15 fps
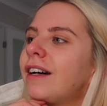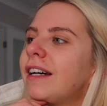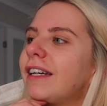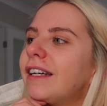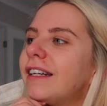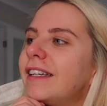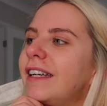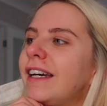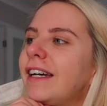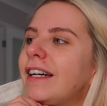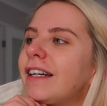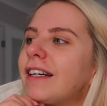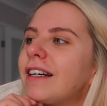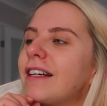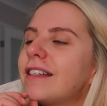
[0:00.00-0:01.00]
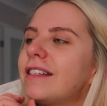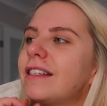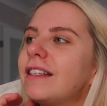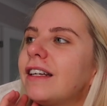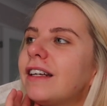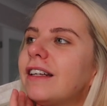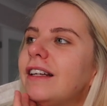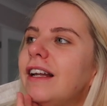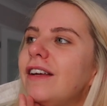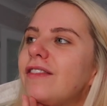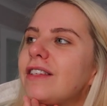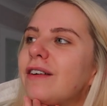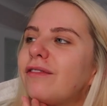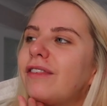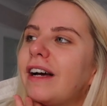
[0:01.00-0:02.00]
Oh yeah, menu. Yeah. I said I'd leave
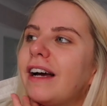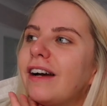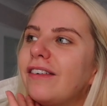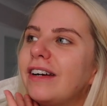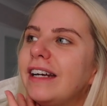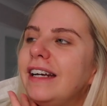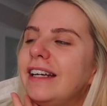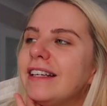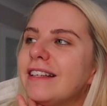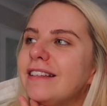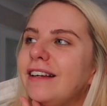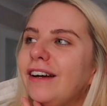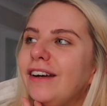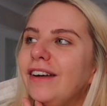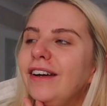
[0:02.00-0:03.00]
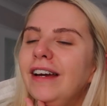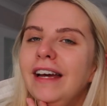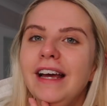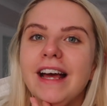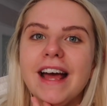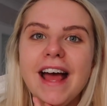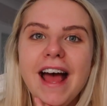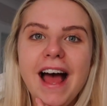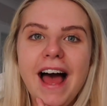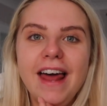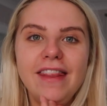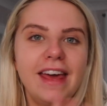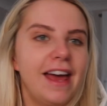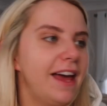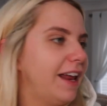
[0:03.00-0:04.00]
some for Harry. So
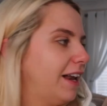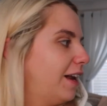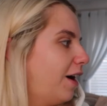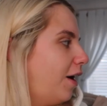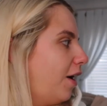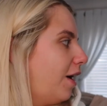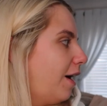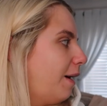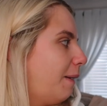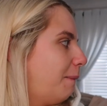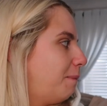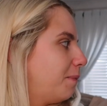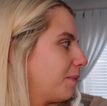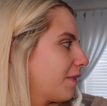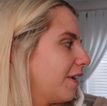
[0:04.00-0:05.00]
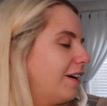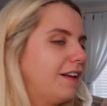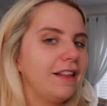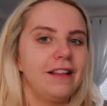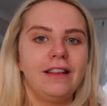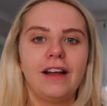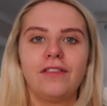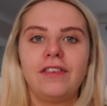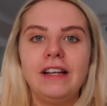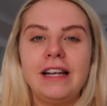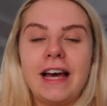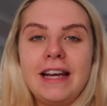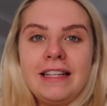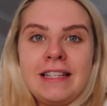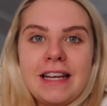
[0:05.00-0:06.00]
and then the lovely
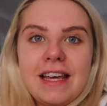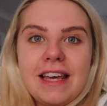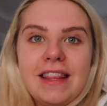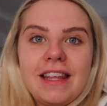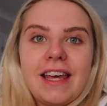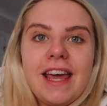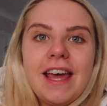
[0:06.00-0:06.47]
lady in the